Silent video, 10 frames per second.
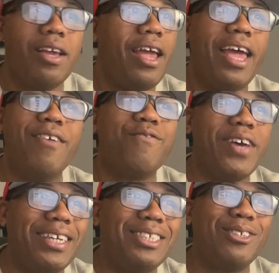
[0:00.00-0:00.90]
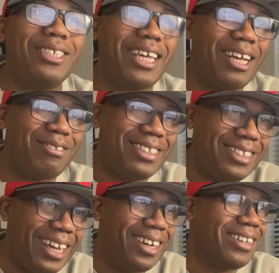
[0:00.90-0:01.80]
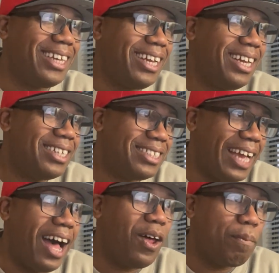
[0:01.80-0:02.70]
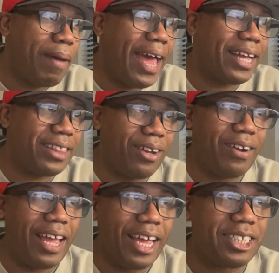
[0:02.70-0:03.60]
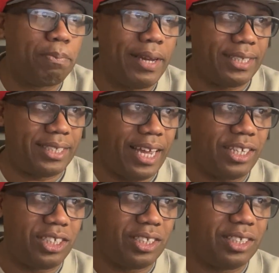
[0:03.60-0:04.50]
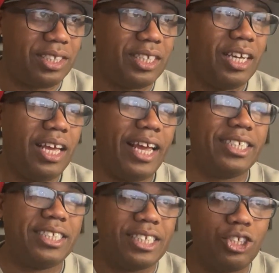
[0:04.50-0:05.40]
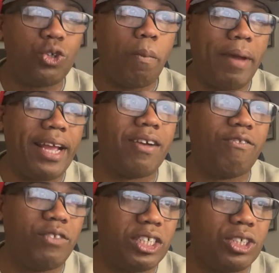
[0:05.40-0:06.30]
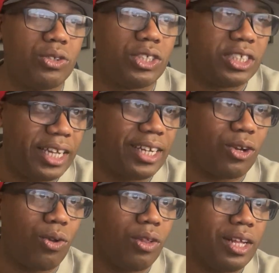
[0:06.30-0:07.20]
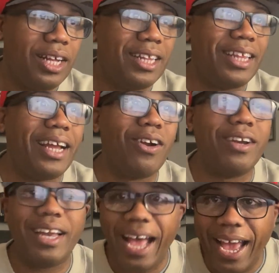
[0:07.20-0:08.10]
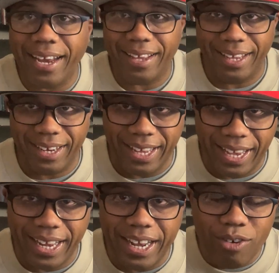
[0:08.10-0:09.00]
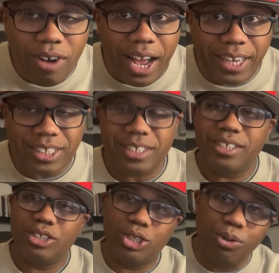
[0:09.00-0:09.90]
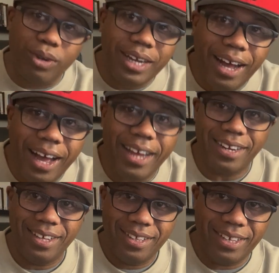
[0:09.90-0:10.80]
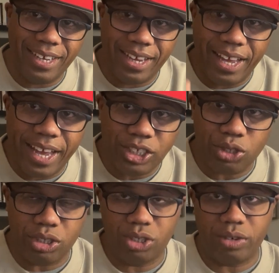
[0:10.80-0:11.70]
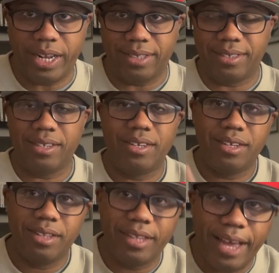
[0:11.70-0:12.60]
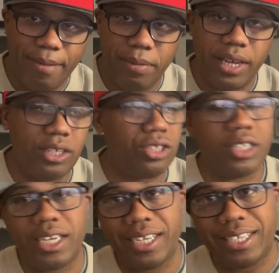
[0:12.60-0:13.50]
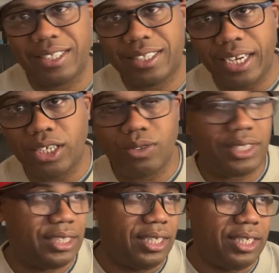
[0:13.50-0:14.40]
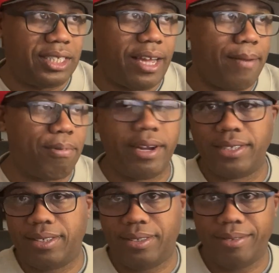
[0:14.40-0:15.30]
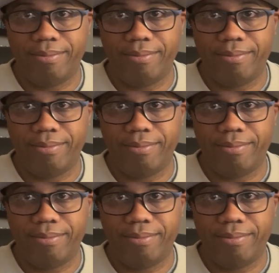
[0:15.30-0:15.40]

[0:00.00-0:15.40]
Investors have steadily dialed back their expectations as central bank officials signal they are not in any rush to cut the interest rates. That means you're going to continue to see these high prices.